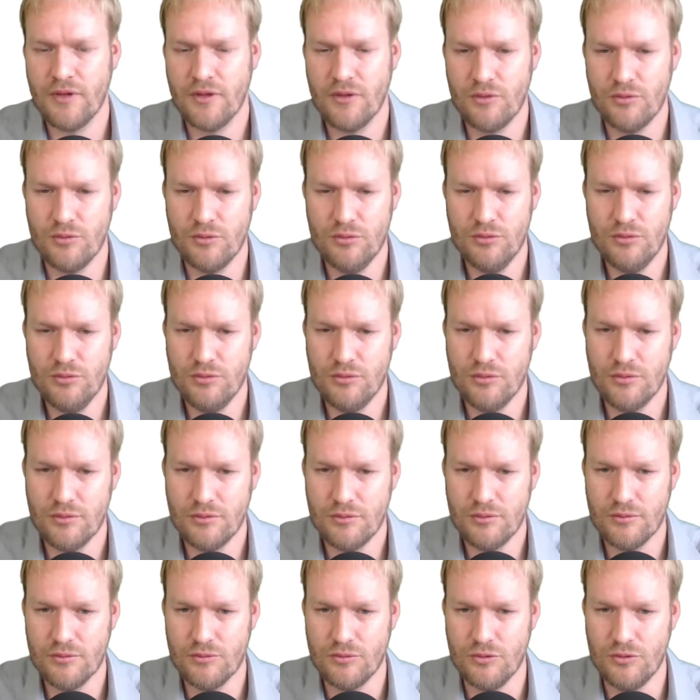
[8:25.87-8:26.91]

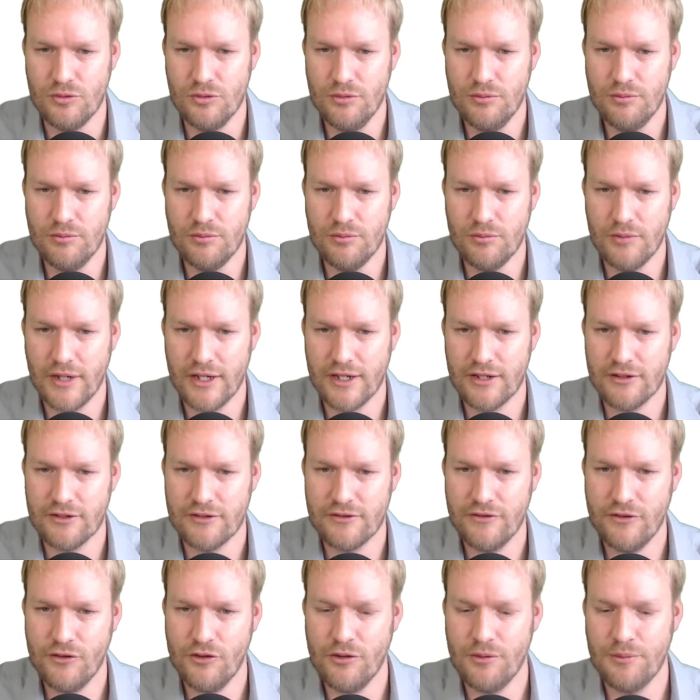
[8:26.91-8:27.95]

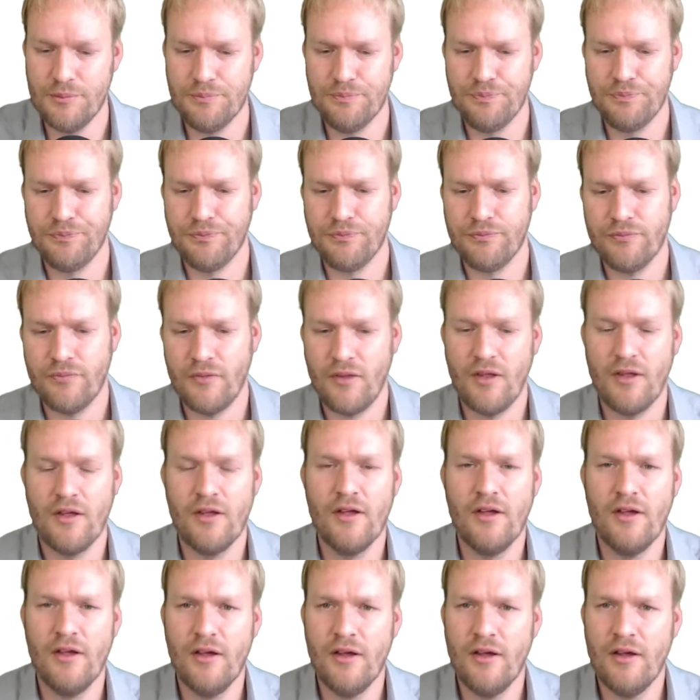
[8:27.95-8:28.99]
-4.
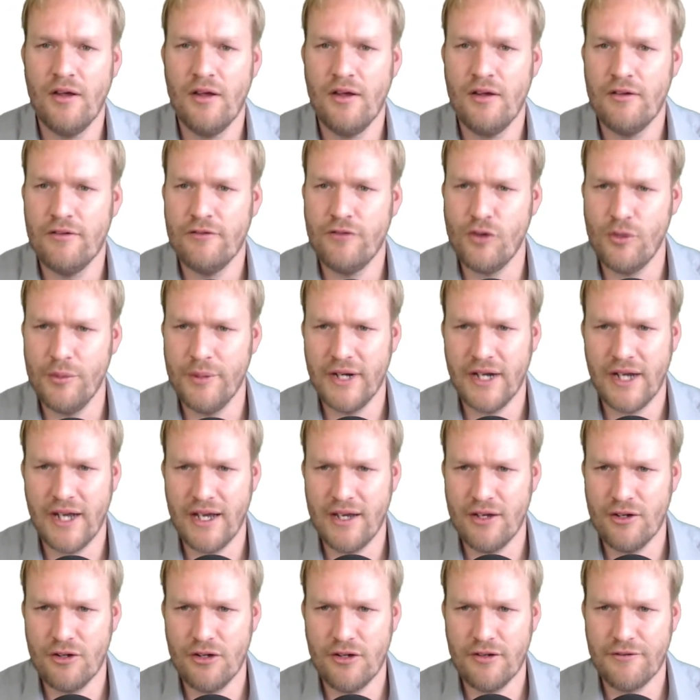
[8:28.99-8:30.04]
Forming an
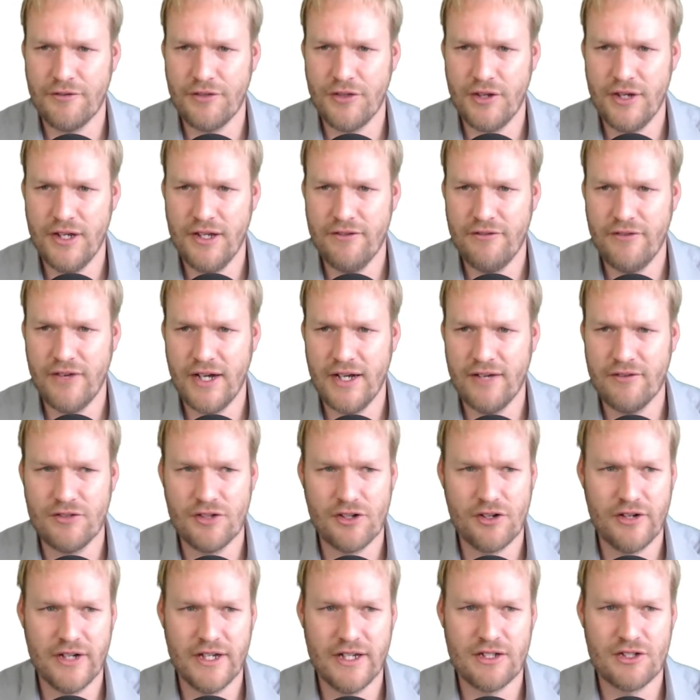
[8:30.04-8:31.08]
angle of 35
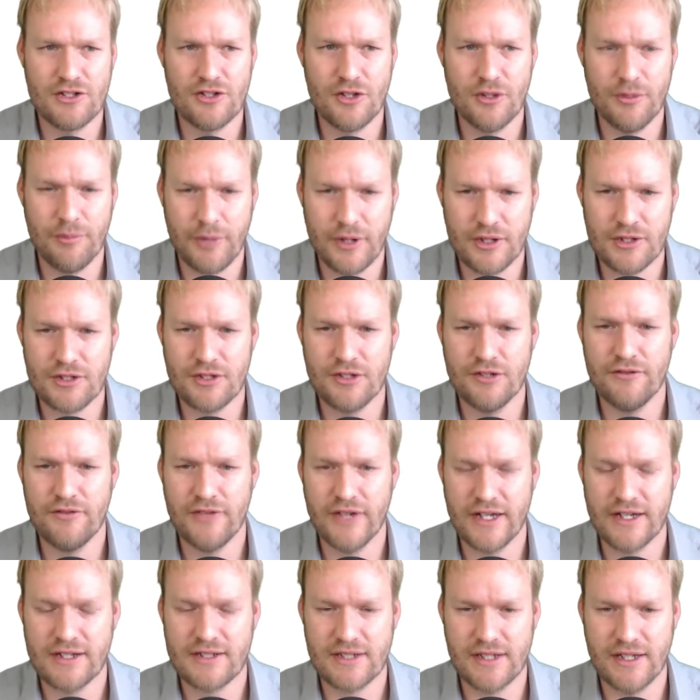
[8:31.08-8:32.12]
degrees to the positive
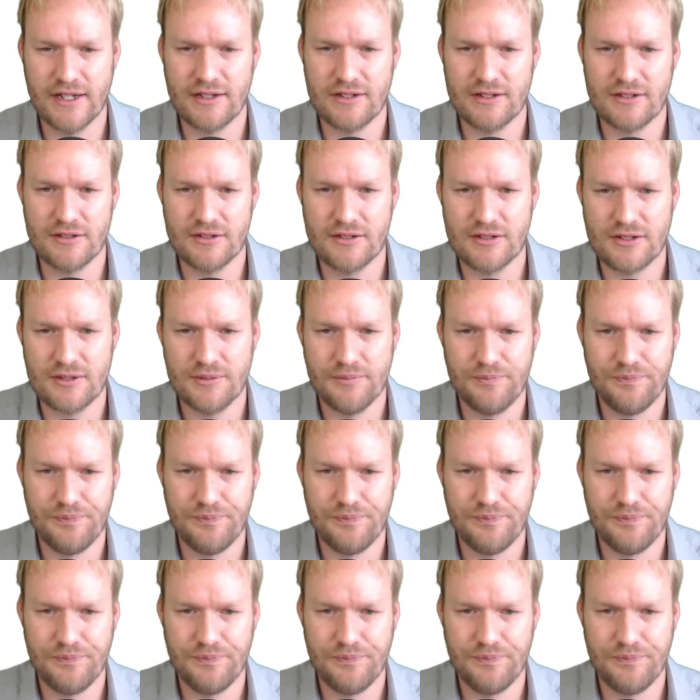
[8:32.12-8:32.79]
x-axis.